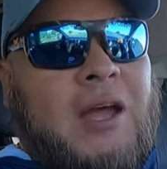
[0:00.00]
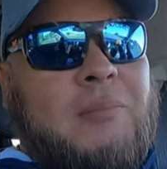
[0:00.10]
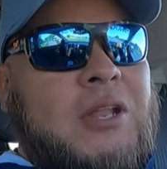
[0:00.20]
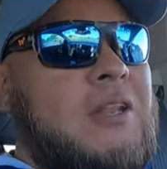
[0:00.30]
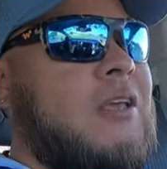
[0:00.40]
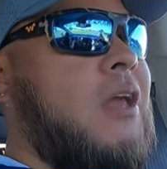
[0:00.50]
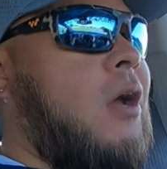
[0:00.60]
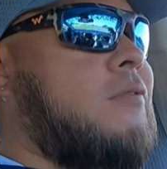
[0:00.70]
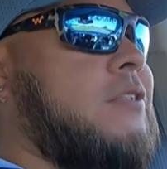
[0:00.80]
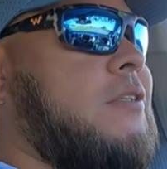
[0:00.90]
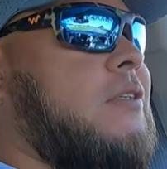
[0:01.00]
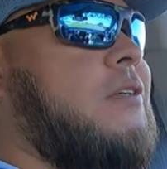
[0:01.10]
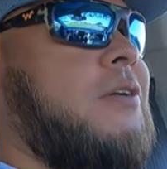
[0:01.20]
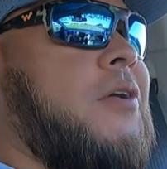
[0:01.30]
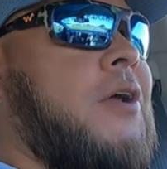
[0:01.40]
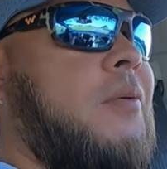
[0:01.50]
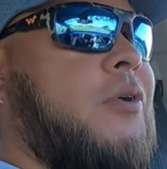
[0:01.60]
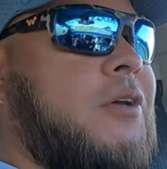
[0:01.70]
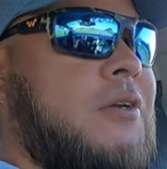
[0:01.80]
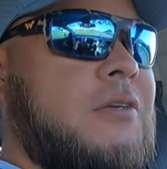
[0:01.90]
I'm heading to Galveston. I'm
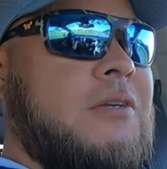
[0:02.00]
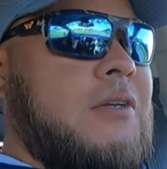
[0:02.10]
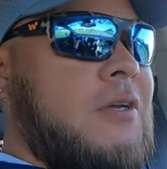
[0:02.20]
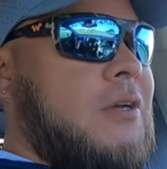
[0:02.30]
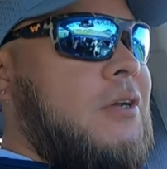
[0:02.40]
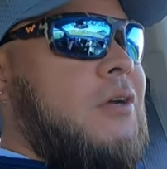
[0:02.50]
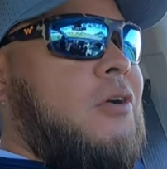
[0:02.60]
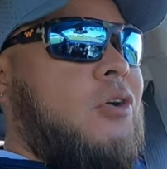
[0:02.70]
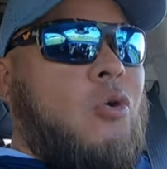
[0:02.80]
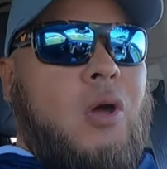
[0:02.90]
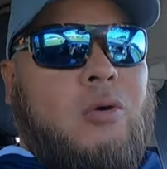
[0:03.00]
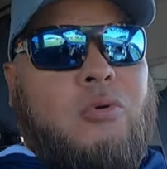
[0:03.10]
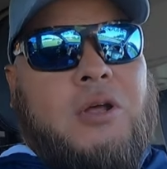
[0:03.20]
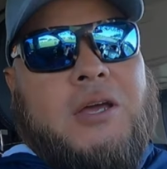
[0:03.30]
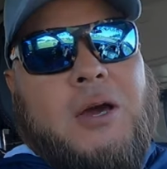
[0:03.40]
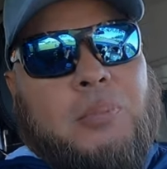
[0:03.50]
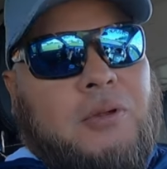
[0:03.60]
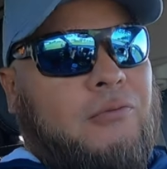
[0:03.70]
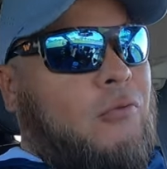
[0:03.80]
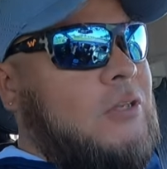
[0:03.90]
gonna go out with a
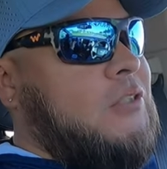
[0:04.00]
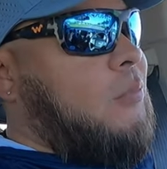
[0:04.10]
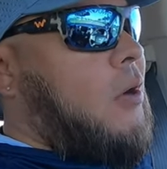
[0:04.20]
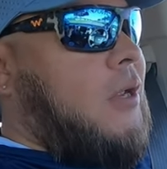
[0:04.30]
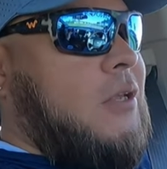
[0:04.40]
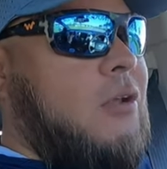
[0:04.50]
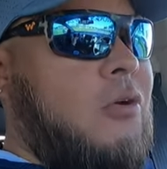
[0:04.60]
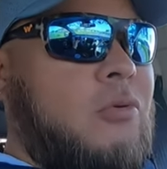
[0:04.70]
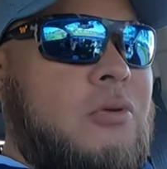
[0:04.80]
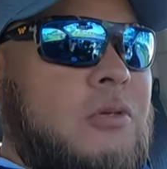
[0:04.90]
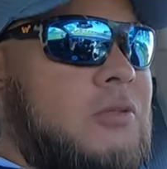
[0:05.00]
couple of friends of mine, you know,